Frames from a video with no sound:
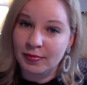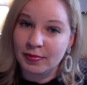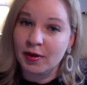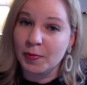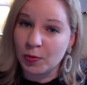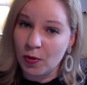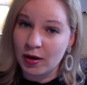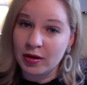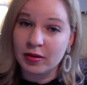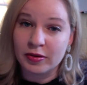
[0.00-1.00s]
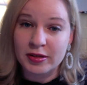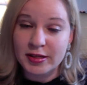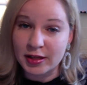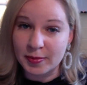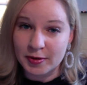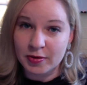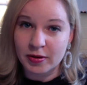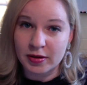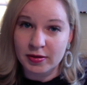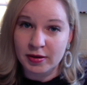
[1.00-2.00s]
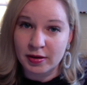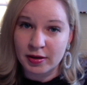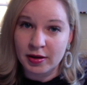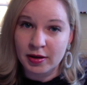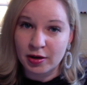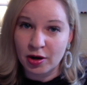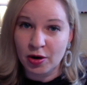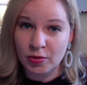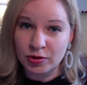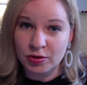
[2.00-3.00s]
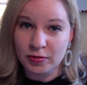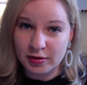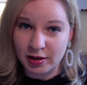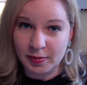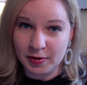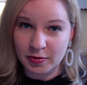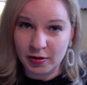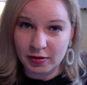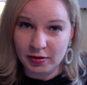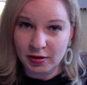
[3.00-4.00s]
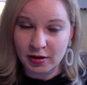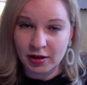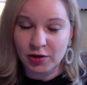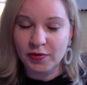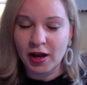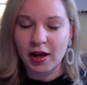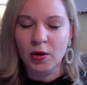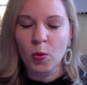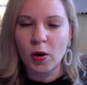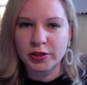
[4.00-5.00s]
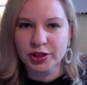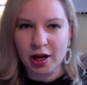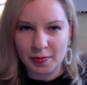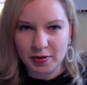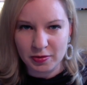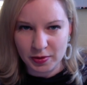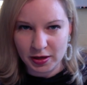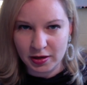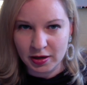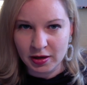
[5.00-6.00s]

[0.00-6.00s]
Number one, there's a syllabus quiz. Go do the syllabus quiz. Like you've got like one job this week.